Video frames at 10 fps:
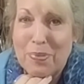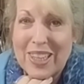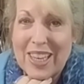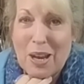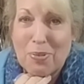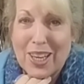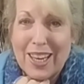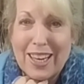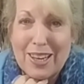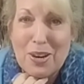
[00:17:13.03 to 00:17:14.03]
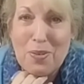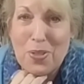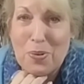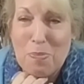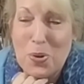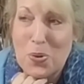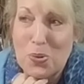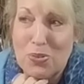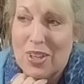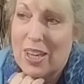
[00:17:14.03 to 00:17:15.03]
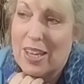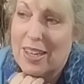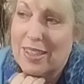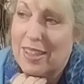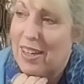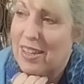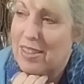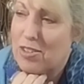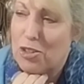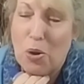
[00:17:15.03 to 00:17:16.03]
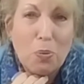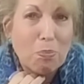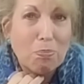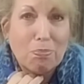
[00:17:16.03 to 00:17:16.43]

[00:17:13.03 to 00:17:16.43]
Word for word: made the applique of the moose and I don't